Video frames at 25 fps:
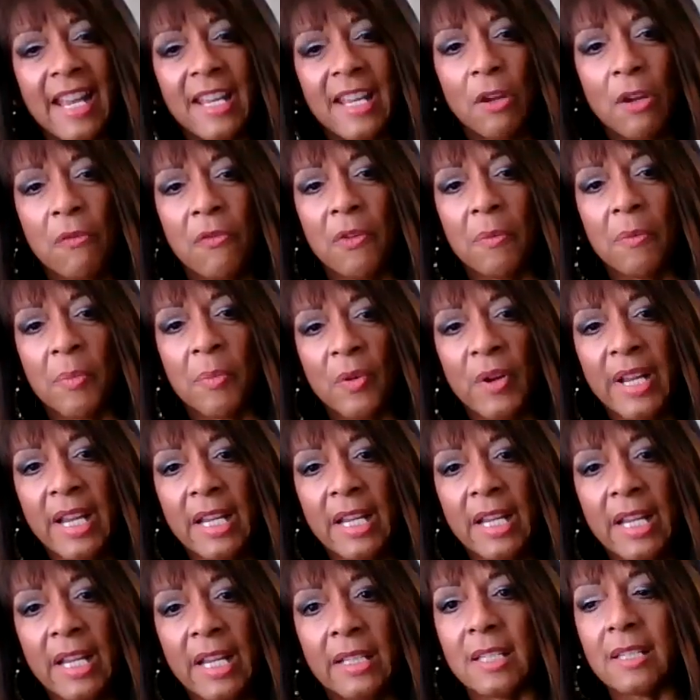thank you for
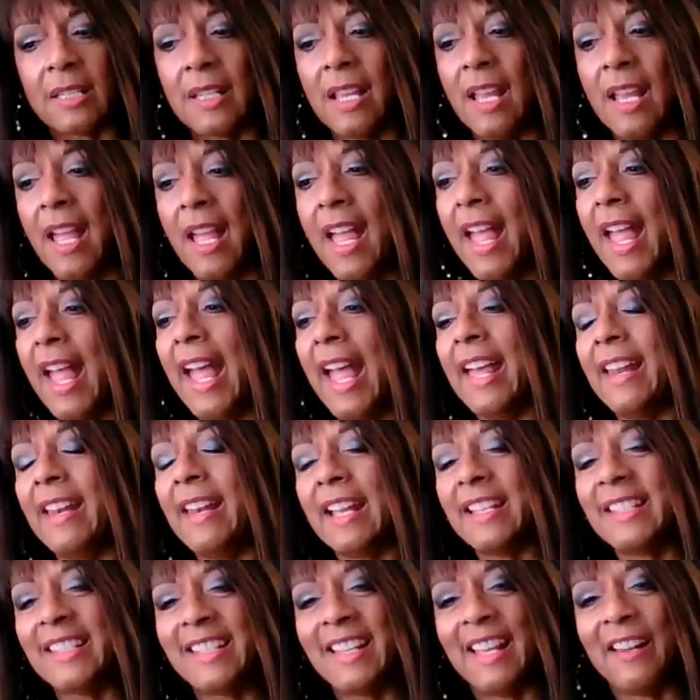bringing this.
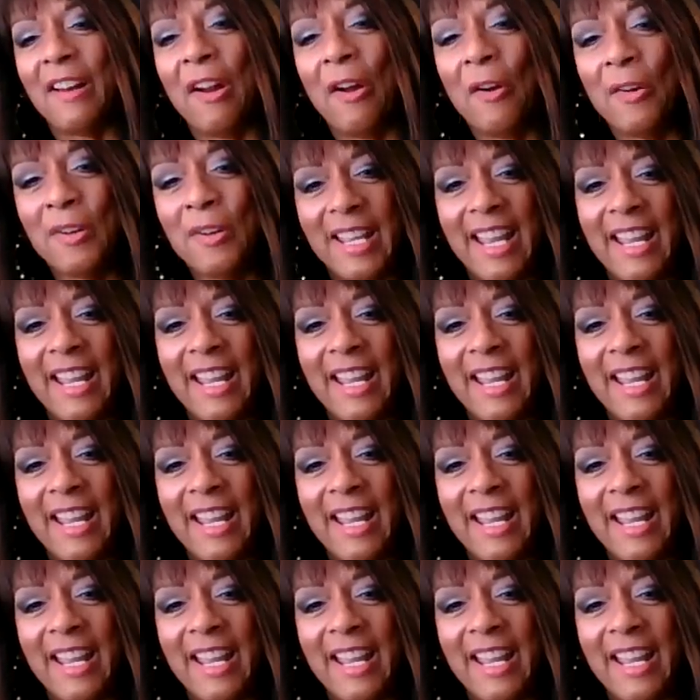And I said,